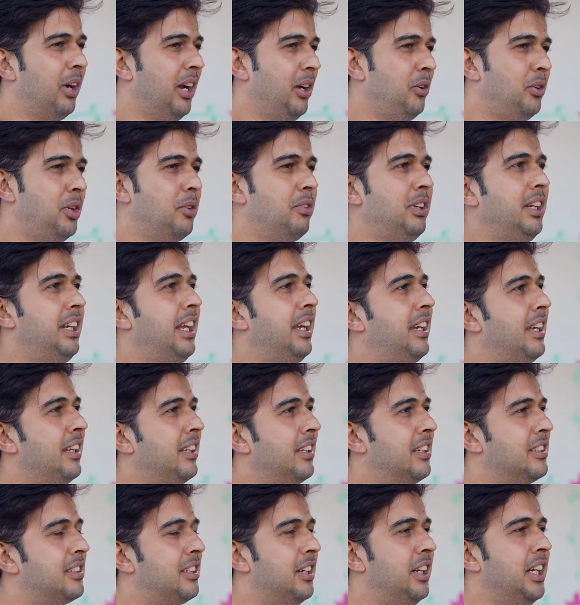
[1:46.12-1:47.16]
why are you even taking
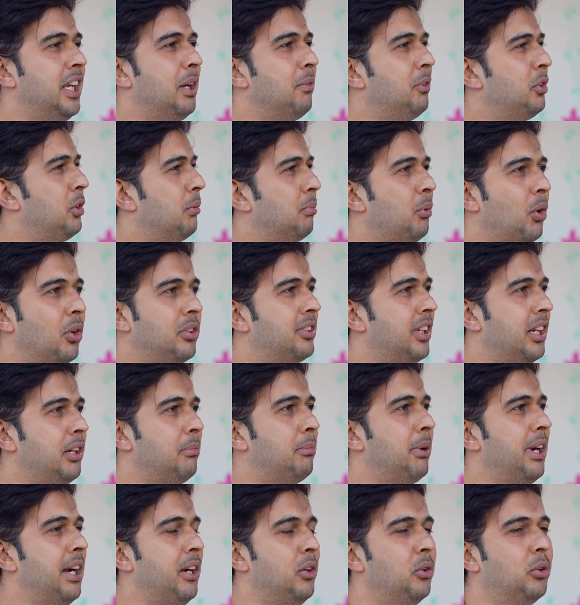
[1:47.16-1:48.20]
this? India mein to bahut sare
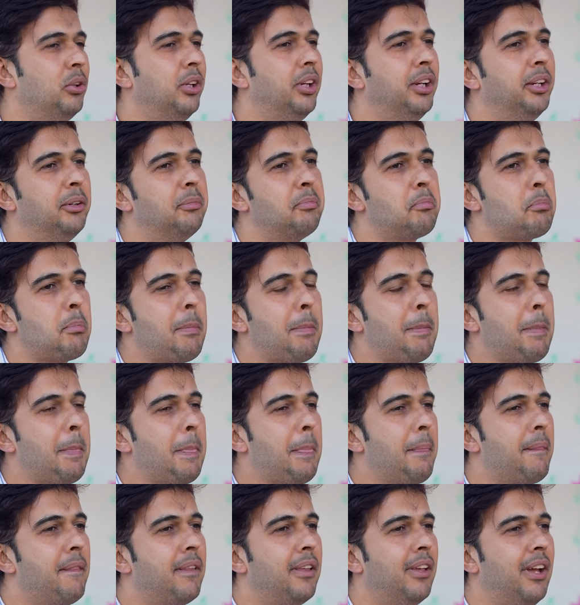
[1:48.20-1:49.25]
brand honge.
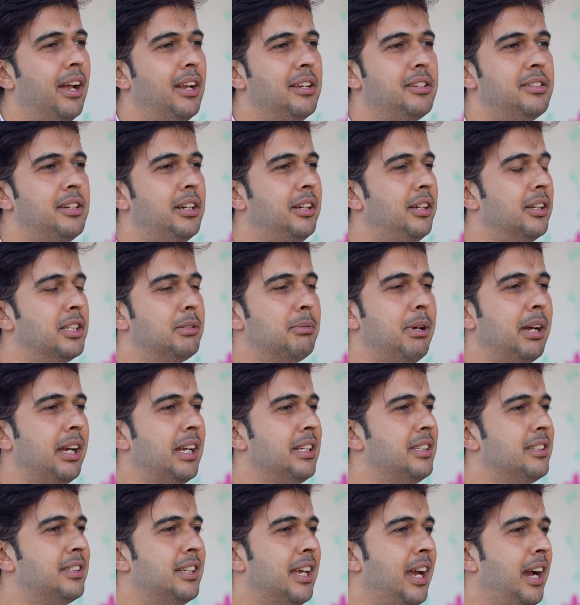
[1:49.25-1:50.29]
And she turns back
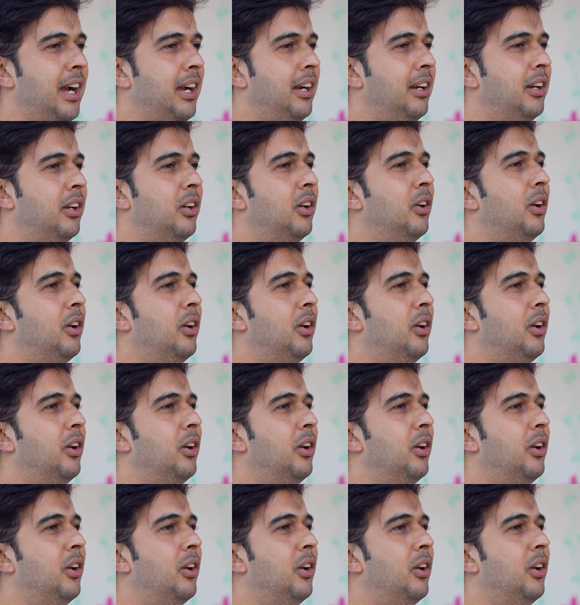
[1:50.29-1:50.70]
and said,